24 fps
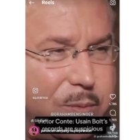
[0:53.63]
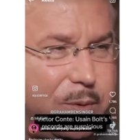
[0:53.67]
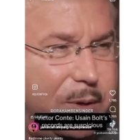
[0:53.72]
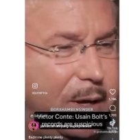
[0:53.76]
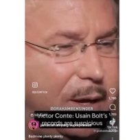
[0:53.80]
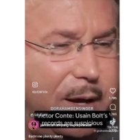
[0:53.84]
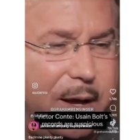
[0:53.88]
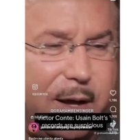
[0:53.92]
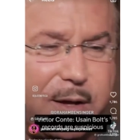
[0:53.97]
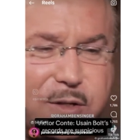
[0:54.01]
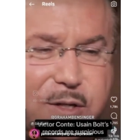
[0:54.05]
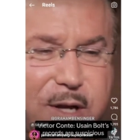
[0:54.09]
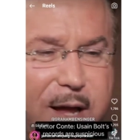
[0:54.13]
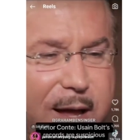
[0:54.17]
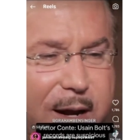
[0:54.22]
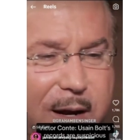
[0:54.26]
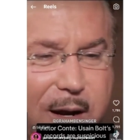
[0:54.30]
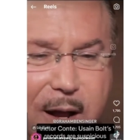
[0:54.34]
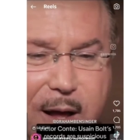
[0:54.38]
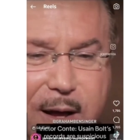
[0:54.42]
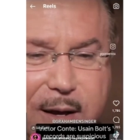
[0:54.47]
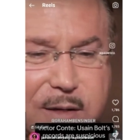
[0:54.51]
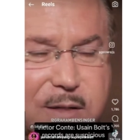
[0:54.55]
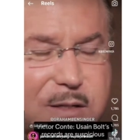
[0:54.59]
he has
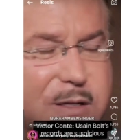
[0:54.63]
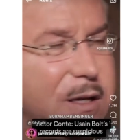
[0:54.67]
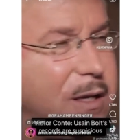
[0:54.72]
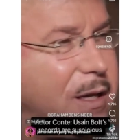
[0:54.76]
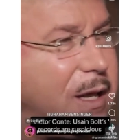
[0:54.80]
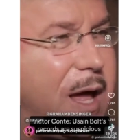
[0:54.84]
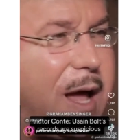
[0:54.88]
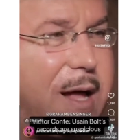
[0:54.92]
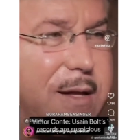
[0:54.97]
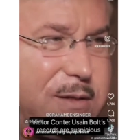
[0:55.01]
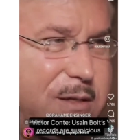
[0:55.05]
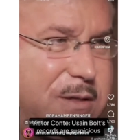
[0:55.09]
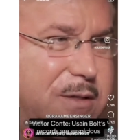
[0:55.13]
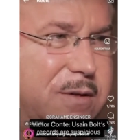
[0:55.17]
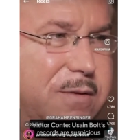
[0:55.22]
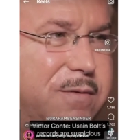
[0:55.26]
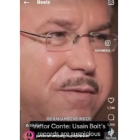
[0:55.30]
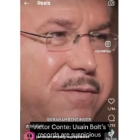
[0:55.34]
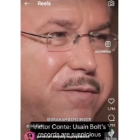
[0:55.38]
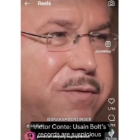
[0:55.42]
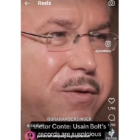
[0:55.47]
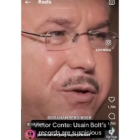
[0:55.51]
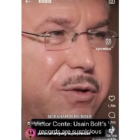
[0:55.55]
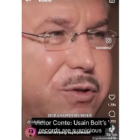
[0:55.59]
analyzed lots
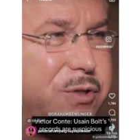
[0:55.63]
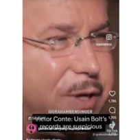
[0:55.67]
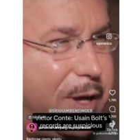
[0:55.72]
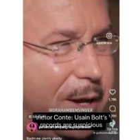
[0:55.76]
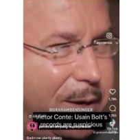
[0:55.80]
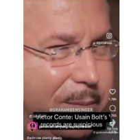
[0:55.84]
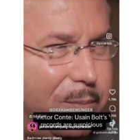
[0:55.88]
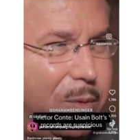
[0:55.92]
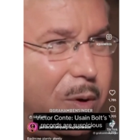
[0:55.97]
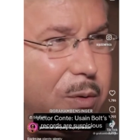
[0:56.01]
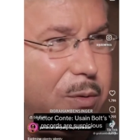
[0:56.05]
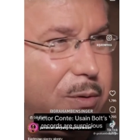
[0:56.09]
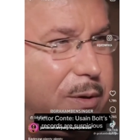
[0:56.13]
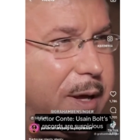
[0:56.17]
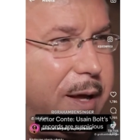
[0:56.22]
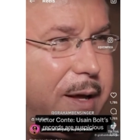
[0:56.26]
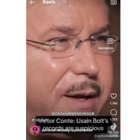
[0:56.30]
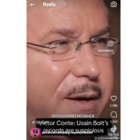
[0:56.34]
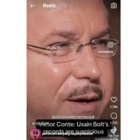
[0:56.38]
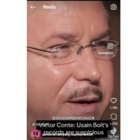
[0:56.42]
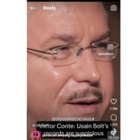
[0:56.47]
of Usain Bolt data,